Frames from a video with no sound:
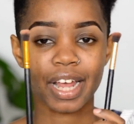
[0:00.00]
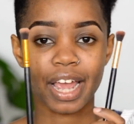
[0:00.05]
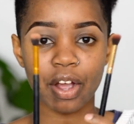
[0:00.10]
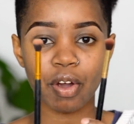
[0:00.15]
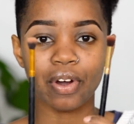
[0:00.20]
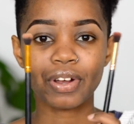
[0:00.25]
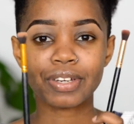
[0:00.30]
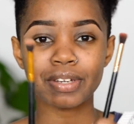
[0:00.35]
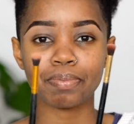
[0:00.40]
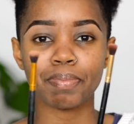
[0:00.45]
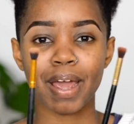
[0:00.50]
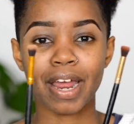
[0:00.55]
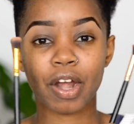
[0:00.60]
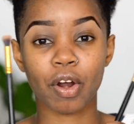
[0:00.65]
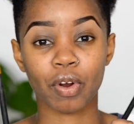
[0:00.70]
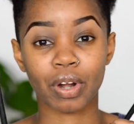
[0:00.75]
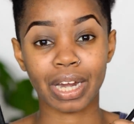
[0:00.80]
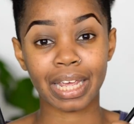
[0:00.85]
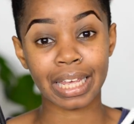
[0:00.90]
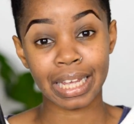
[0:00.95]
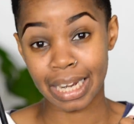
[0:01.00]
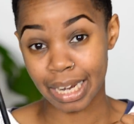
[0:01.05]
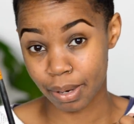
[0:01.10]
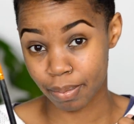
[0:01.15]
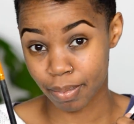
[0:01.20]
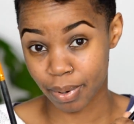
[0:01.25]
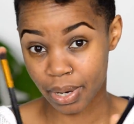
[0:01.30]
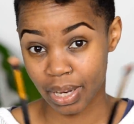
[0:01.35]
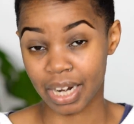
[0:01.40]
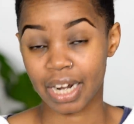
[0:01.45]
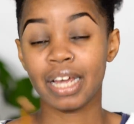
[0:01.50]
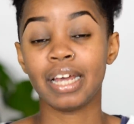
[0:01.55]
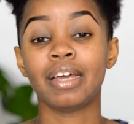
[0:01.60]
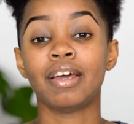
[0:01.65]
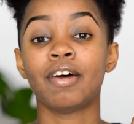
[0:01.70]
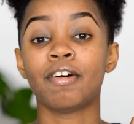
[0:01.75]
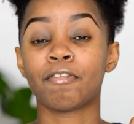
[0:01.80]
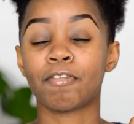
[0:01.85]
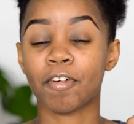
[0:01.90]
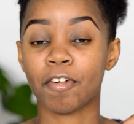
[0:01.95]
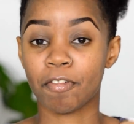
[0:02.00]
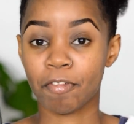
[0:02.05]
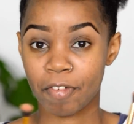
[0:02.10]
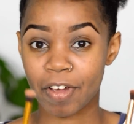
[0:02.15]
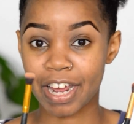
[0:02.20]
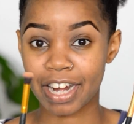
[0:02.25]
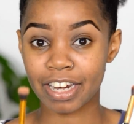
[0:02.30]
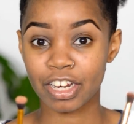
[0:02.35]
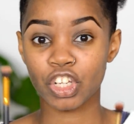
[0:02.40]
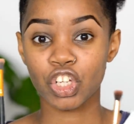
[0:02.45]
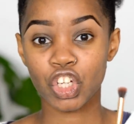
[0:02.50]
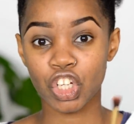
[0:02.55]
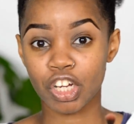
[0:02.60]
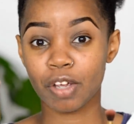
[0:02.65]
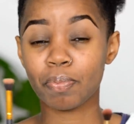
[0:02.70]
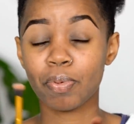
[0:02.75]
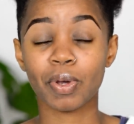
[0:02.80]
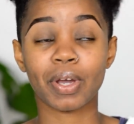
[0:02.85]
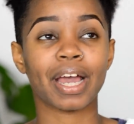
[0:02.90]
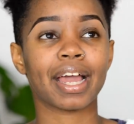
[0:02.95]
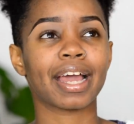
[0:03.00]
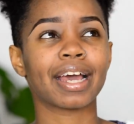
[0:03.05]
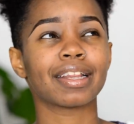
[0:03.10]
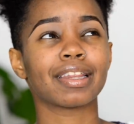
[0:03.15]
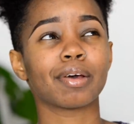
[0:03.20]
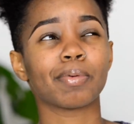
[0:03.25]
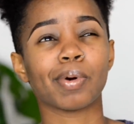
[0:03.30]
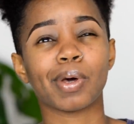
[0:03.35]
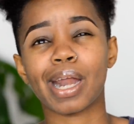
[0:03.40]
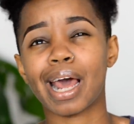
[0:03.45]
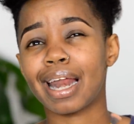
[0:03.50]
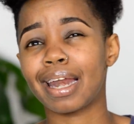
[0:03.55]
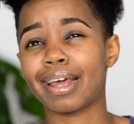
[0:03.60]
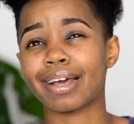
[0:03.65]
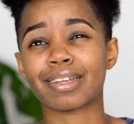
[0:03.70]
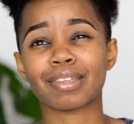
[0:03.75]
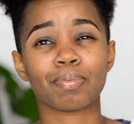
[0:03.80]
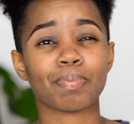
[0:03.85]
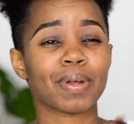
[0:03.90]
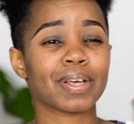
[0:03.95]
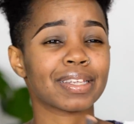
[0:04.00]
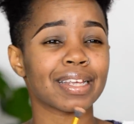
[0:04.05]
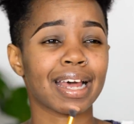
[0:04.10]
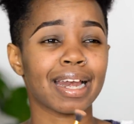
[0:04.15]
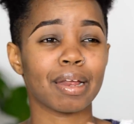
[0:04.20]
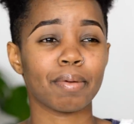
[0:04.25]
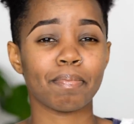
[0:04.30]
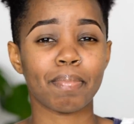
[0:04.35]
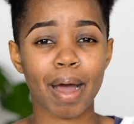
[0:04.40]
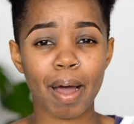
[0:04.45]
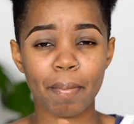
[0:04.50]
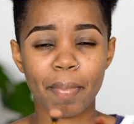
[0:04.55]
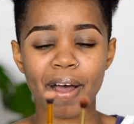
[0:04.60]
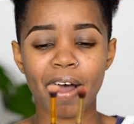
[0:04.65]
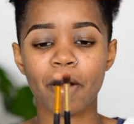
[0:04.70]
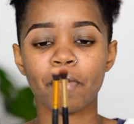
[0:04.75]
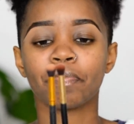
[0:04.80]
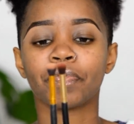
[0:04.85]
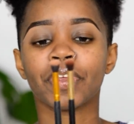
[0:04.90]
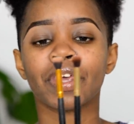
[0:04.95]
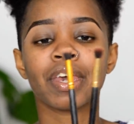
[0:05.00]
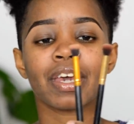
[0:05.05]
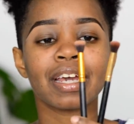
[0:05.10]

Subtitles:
I got mine on Kilimall for very cheap. You can get them on AliExpress, Alibaba.